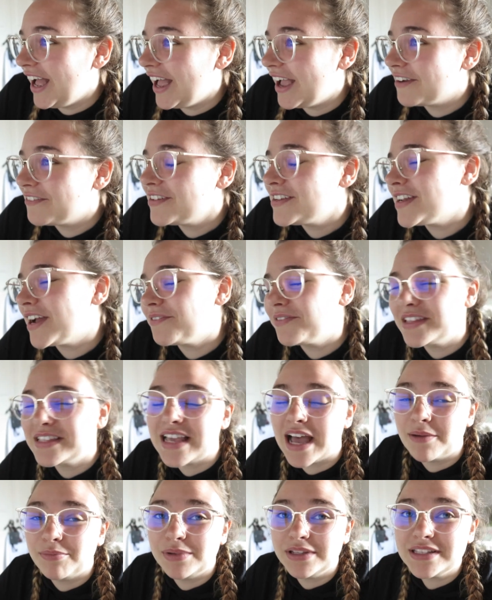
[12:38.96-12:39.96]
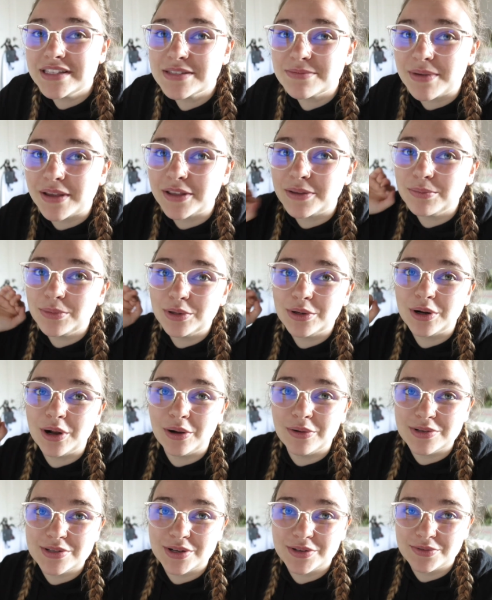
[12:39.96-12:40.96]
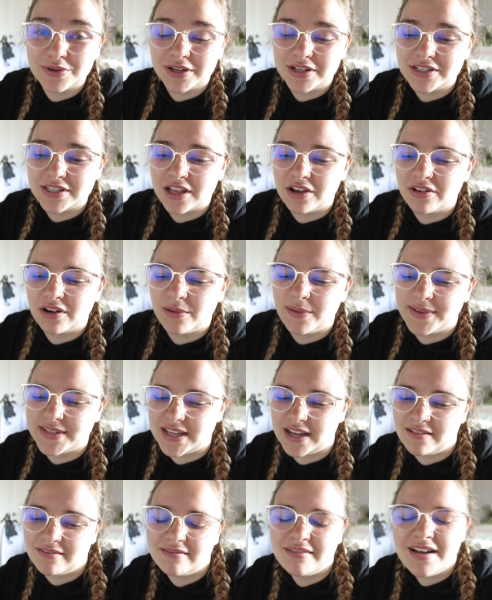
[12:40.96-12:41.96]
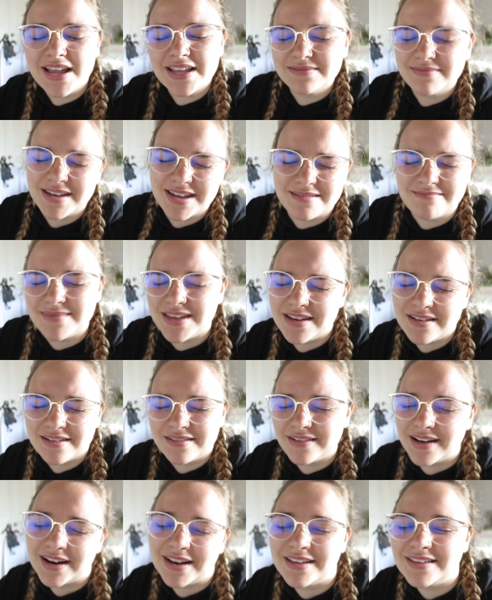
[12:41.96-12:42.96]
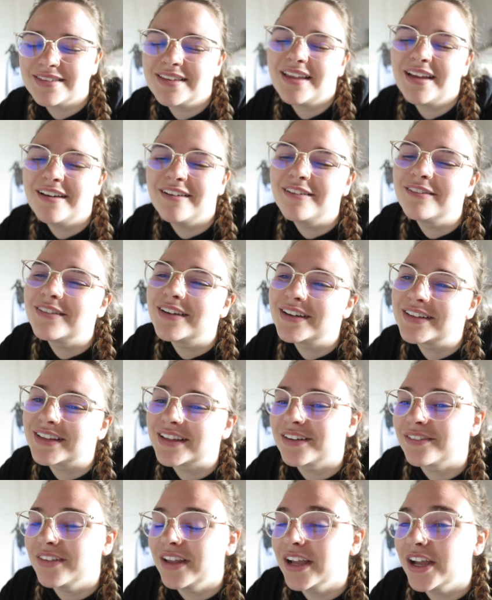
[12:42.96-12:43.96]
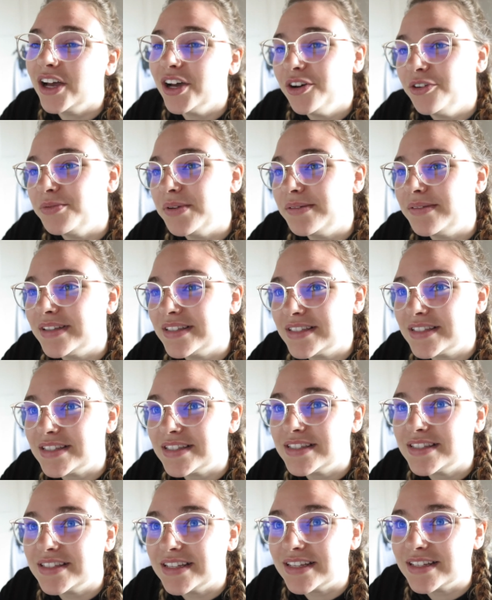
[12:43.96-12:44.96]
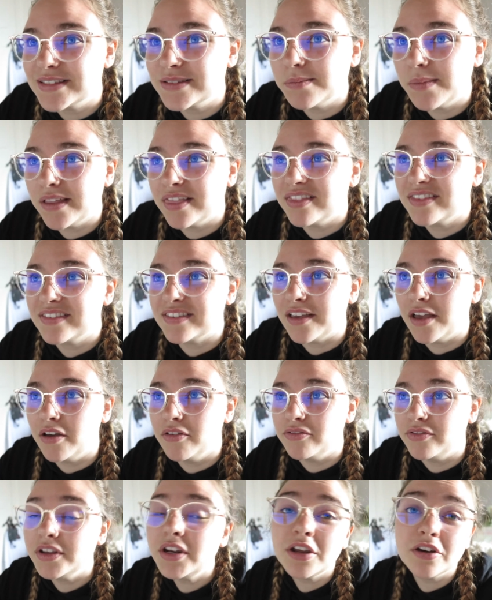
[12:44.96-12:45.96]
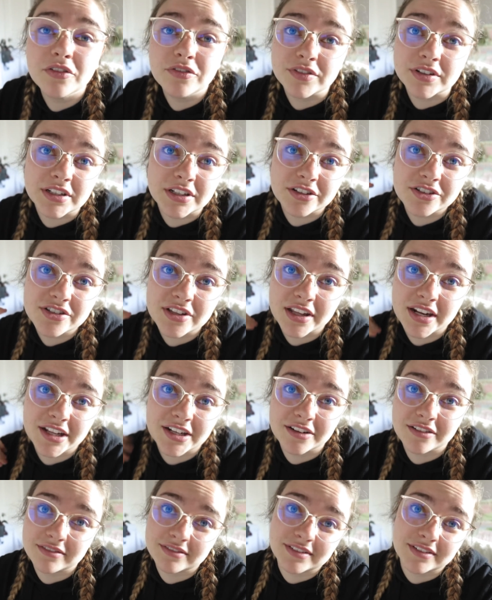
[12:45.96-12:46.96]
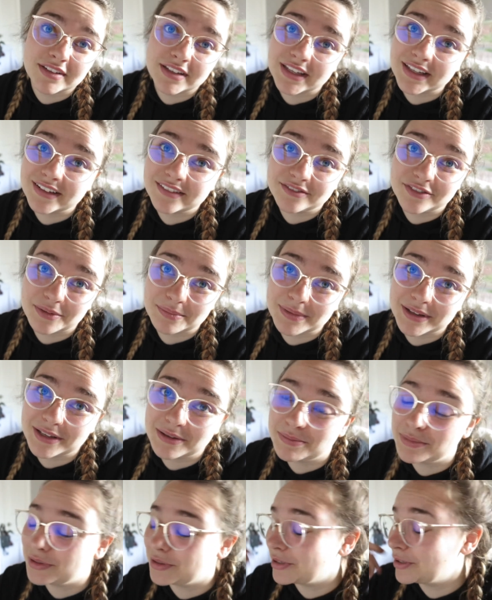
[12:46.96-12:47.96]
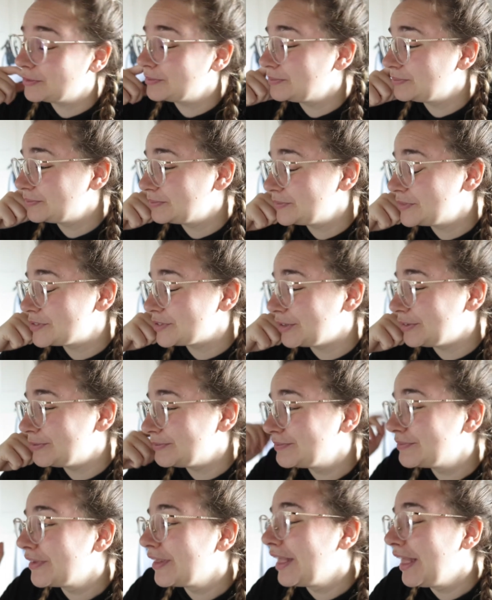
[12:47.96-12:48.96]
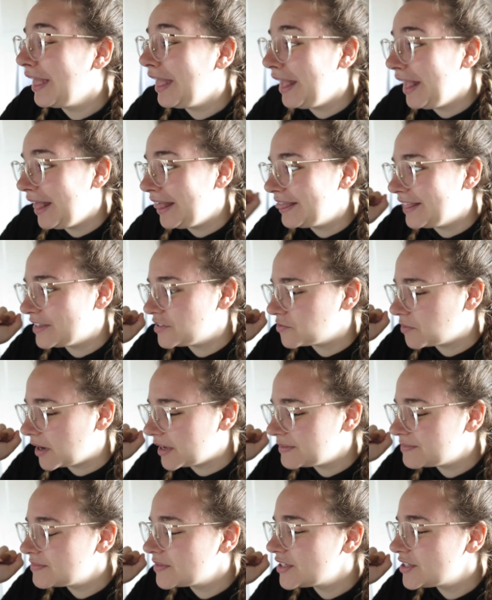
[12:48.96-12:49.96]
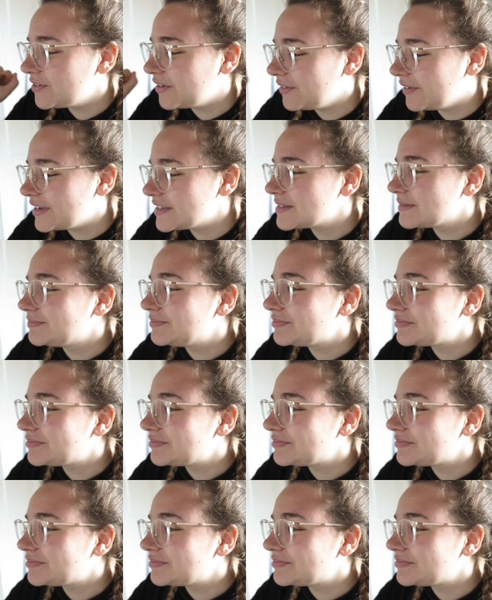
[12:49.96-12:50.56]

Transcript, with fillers: every time this happens, my computer always starts running slow and I'm always like, why is my computer running slow? And then I'm like, oh, maybe it's the 6 months of video footage that I don't delete from my computer. So that's why. So anyways,